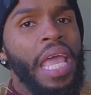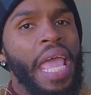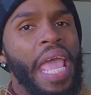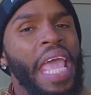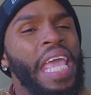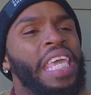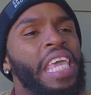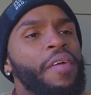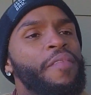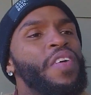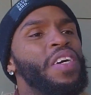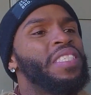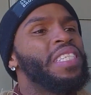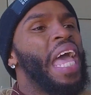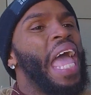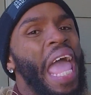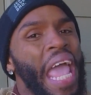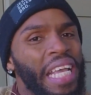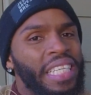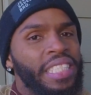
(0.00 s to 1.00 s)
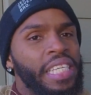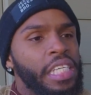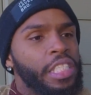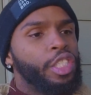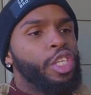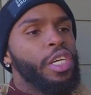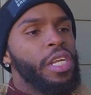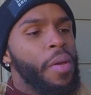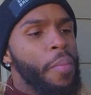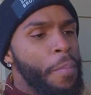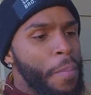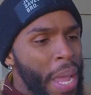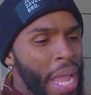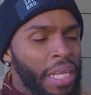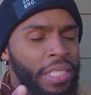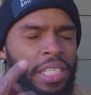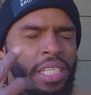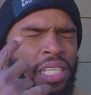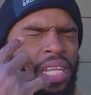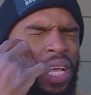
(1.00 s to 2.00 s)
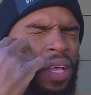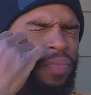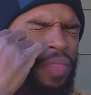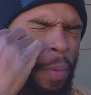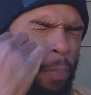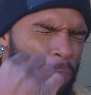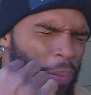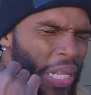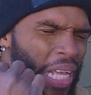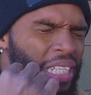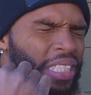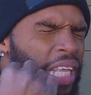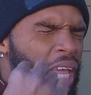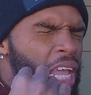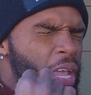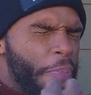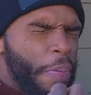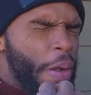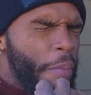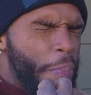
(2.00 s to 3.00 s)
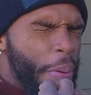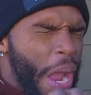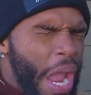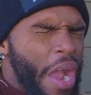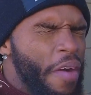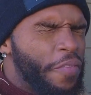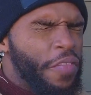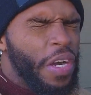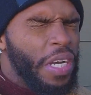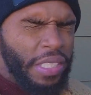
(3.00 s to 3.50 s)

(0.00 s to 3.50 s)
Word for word: it gives us access to the mansion, the place that he prepared for